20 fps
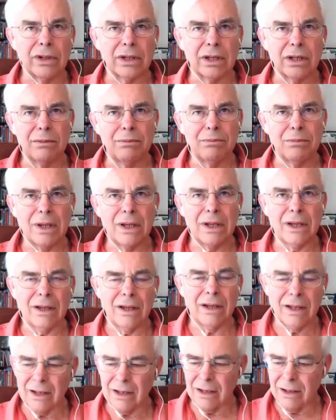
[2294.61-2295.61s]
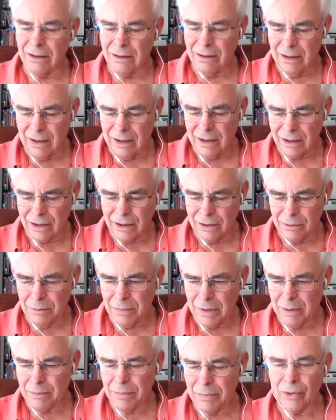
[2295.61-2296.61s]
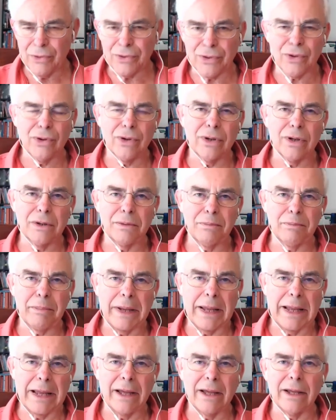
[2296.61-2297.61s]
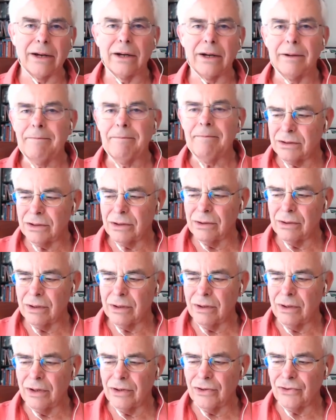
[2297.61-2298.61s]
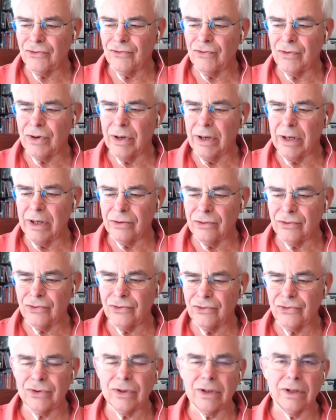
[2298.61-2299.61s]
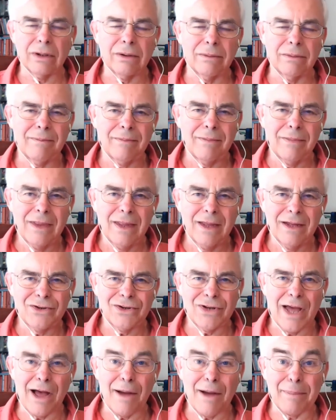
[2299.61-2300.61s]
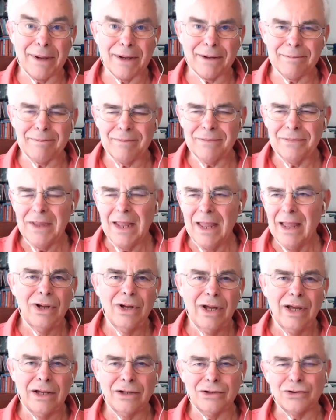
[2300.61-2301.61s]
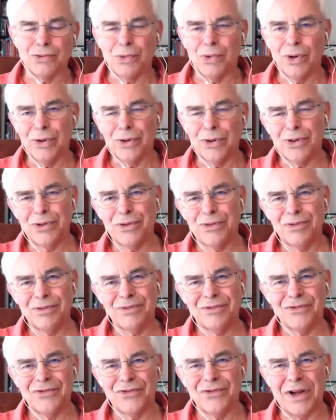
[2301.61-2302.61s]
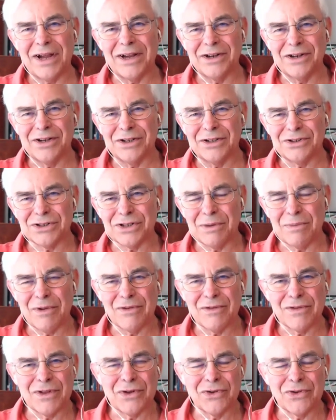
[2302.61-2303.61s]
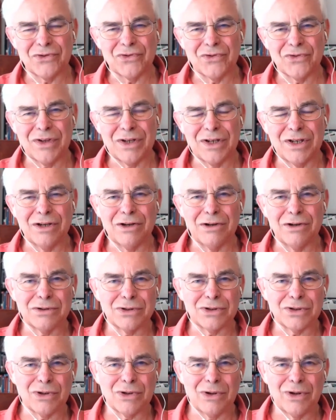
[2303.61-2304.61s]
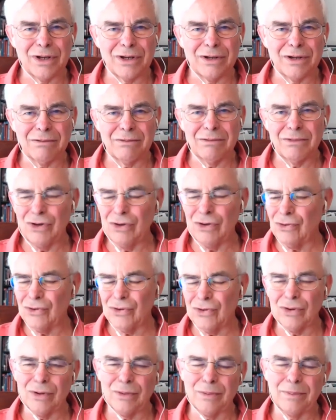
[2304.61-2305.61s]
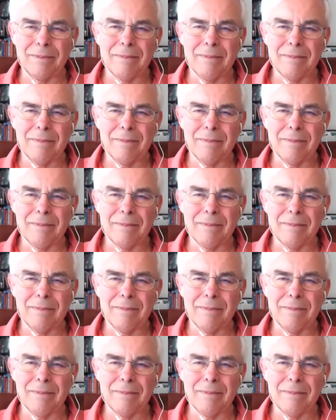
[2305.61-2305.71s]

It can be, it, it can be both good and bad. So it's very interesting topic. It's worth finding some of those videos on YouTube.